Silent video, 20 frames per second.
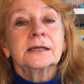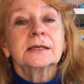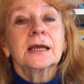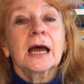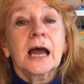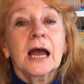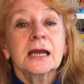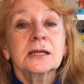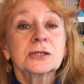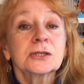
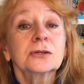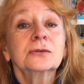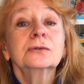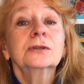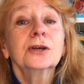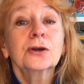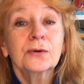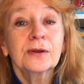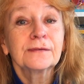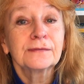I don't
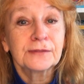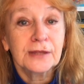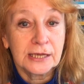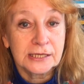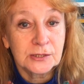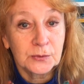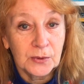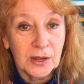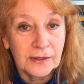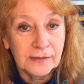know if
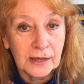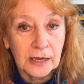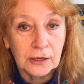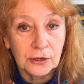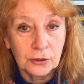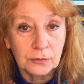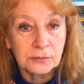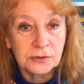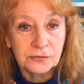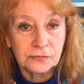that's where that
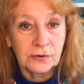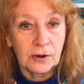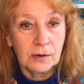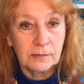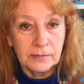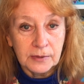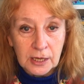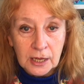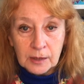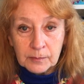comes
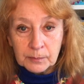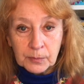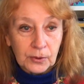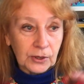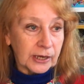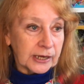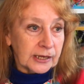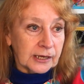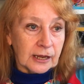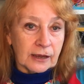from, but
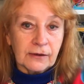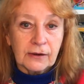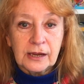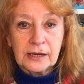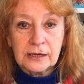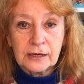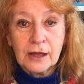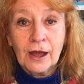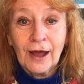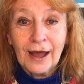in
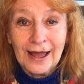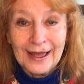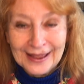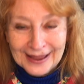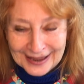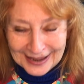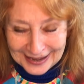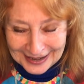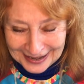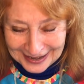
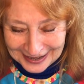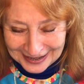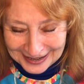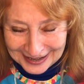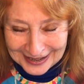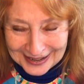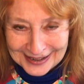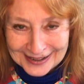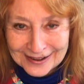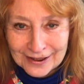
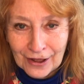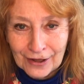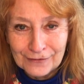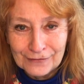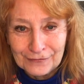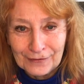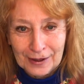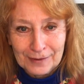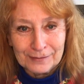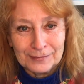our
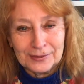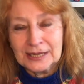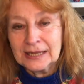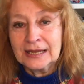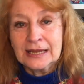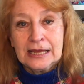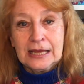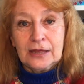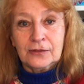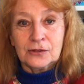family
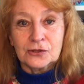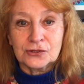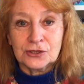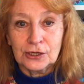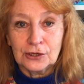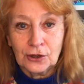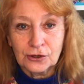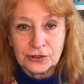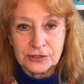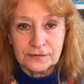there's a
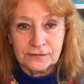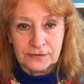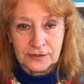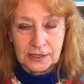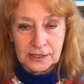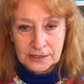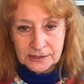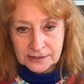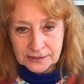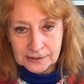lot of
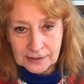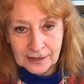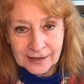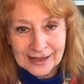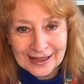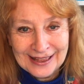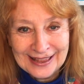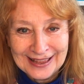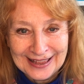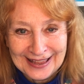this
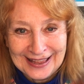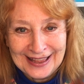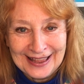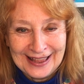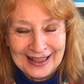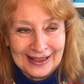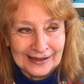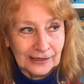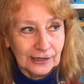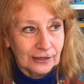
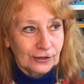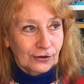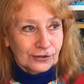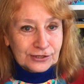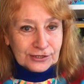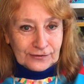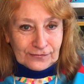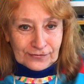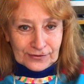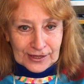and a
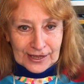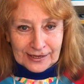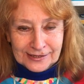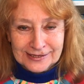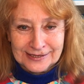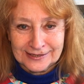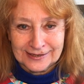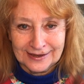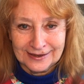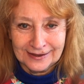lot of
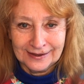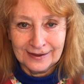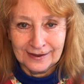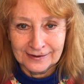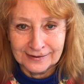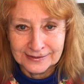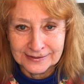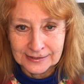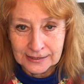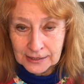that,
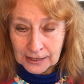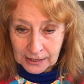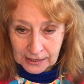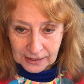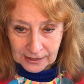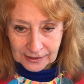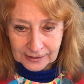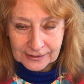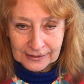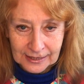and
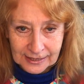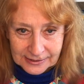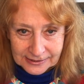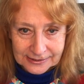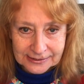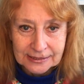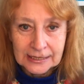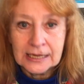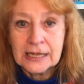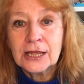
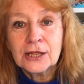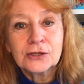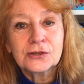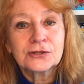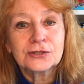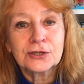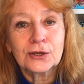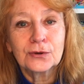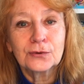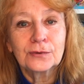yes,
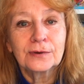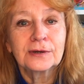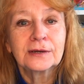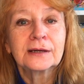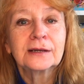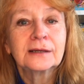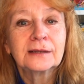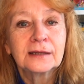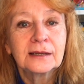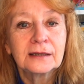so
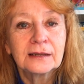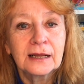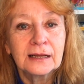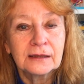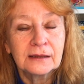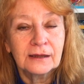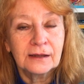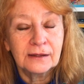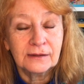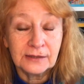
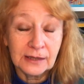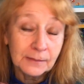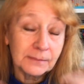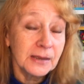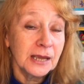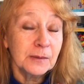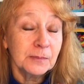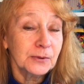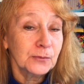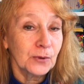that
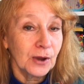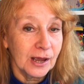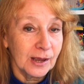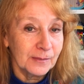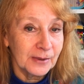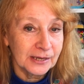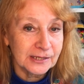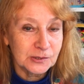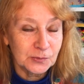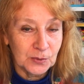may be why I'm
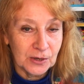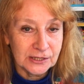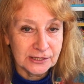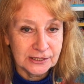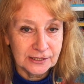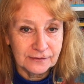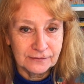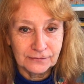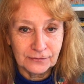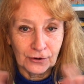
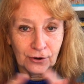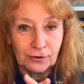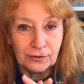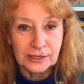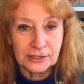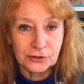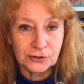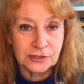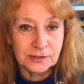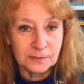expressive, or it
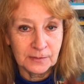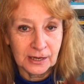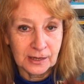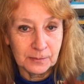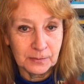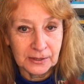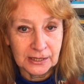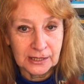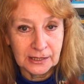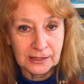just may
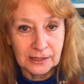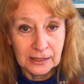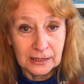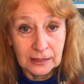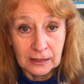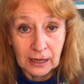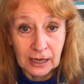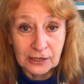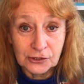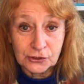be
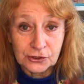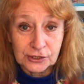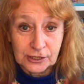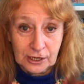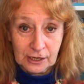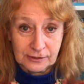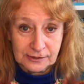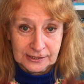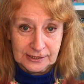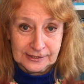I just
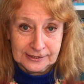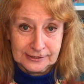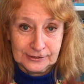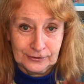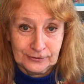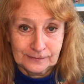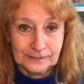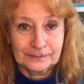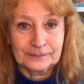can't sit still.